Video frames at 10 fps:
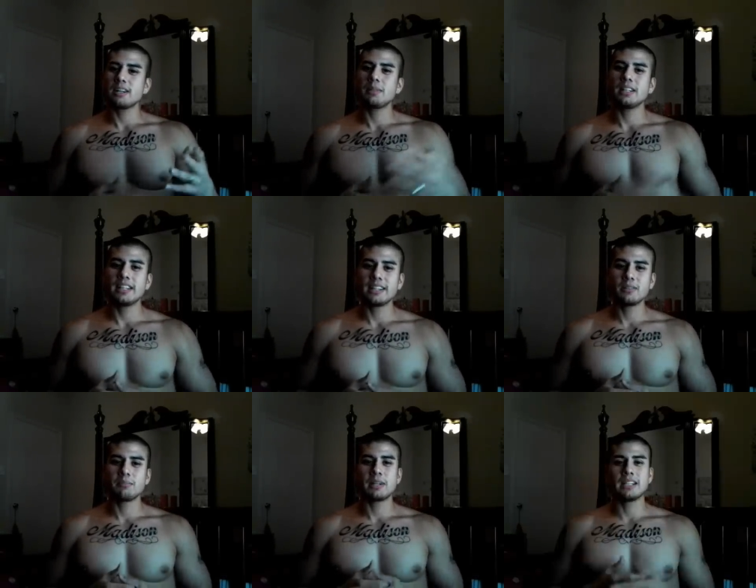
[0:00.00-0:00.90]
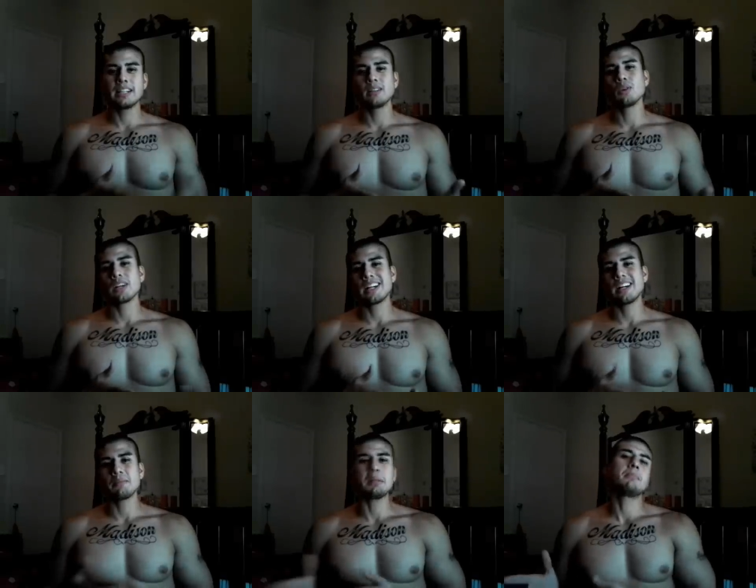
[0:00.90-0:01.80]
check out my leg my leg
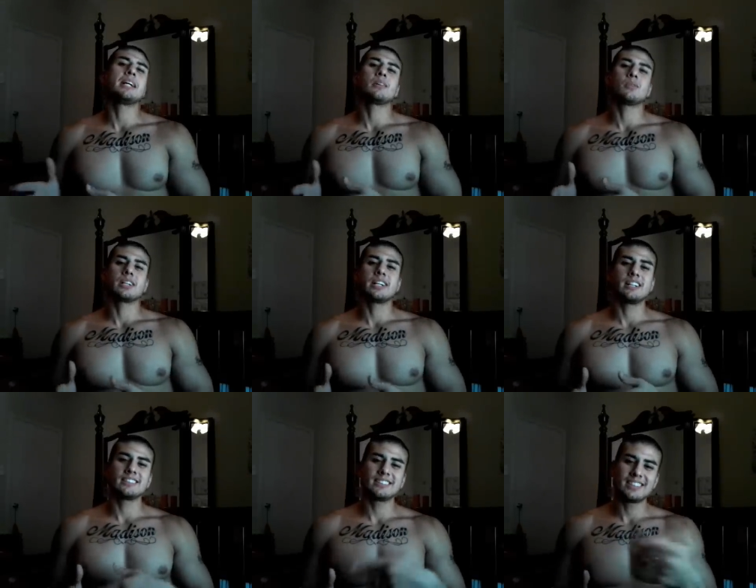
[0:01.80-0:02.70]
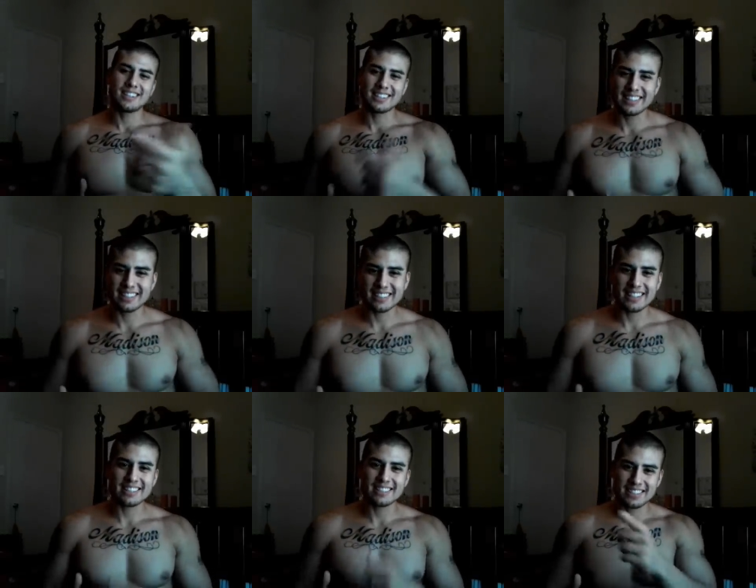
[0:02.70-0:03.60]
workout and my back workout. All right,
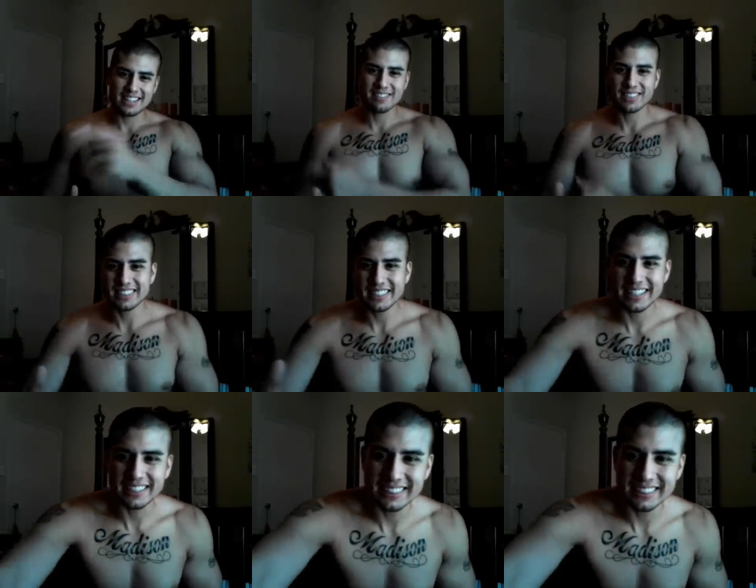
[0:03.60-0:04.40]
thanks guys. Have a good